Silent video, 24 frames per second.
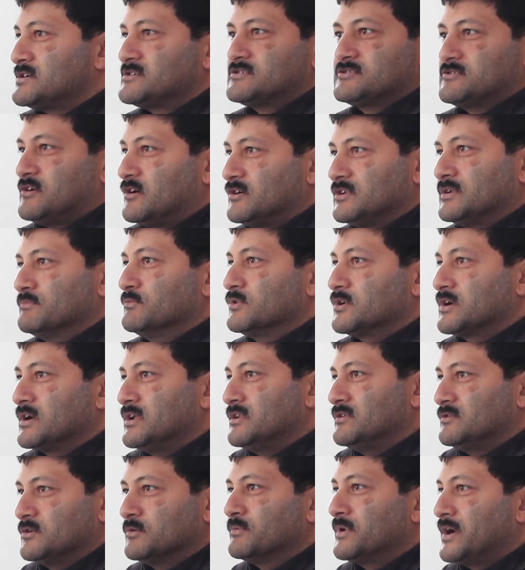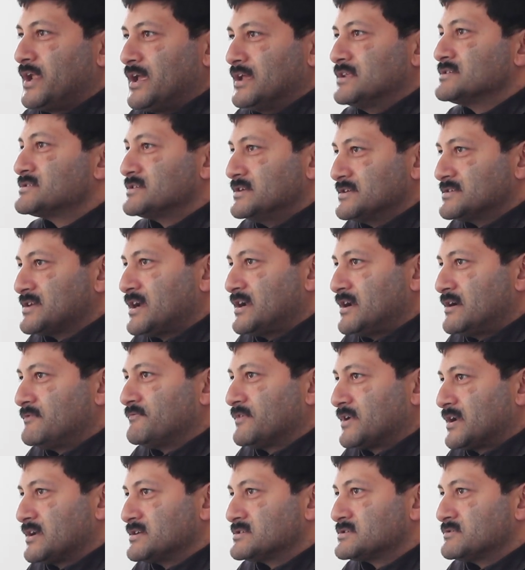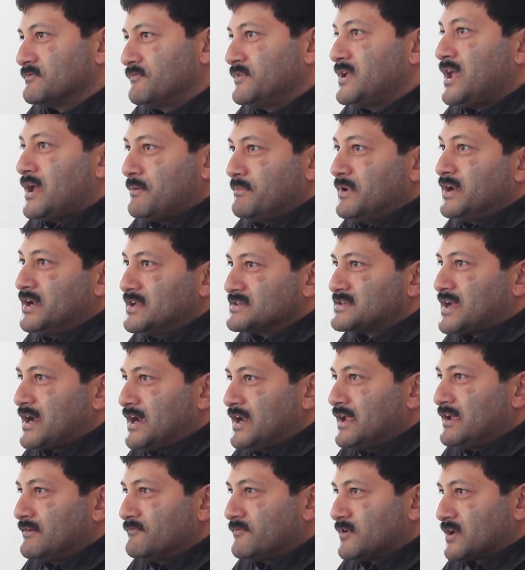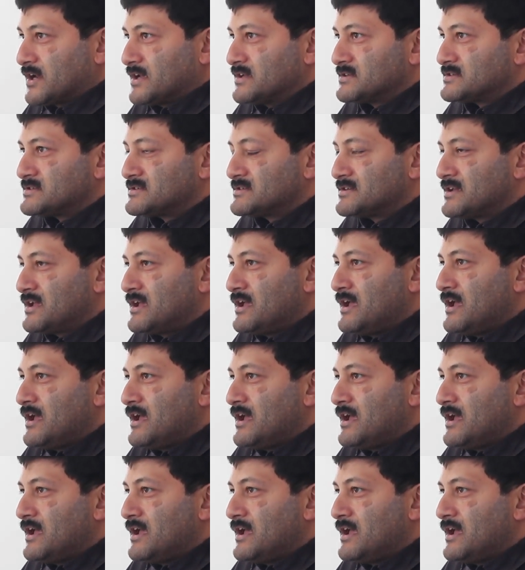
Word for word: it's not the Mughal, nobody else decided for us. We have been deciding for us.